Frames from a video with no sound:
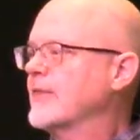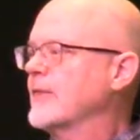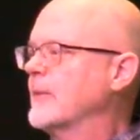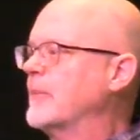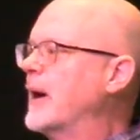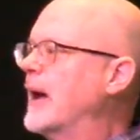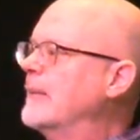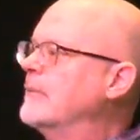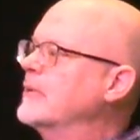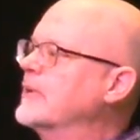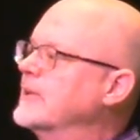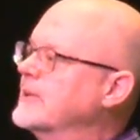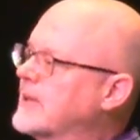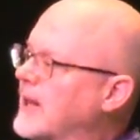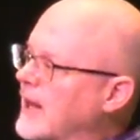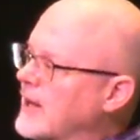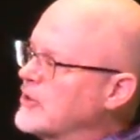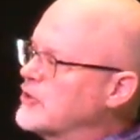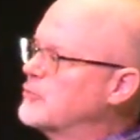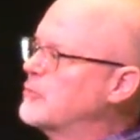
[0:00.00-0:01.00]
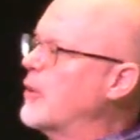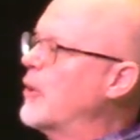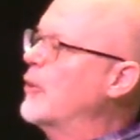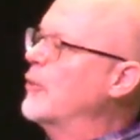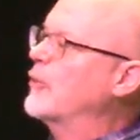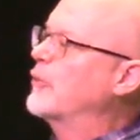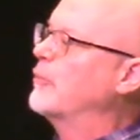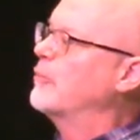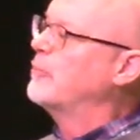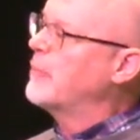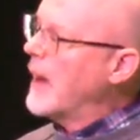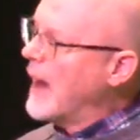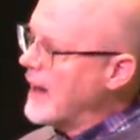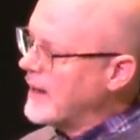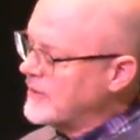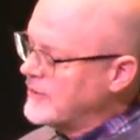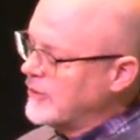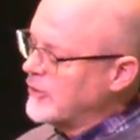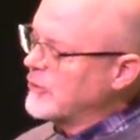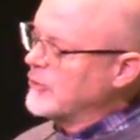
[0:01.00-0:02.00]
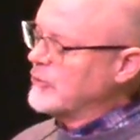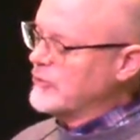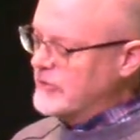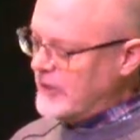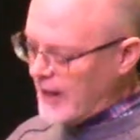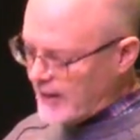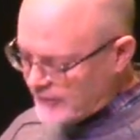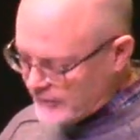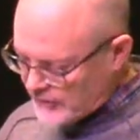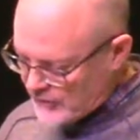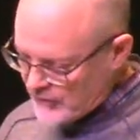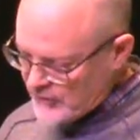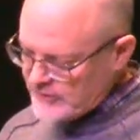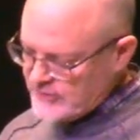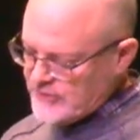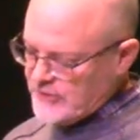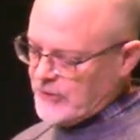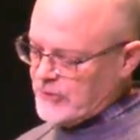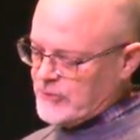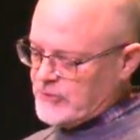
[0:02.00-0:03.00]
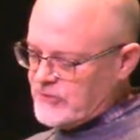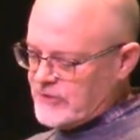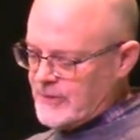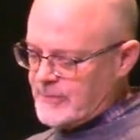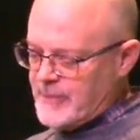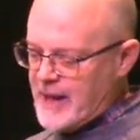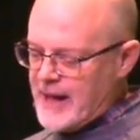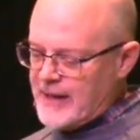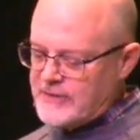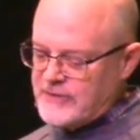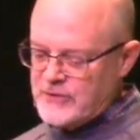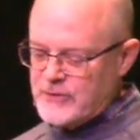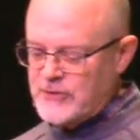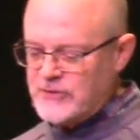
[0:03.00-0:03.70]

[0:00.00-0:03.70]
The Bible contains both bad news and good news. The bad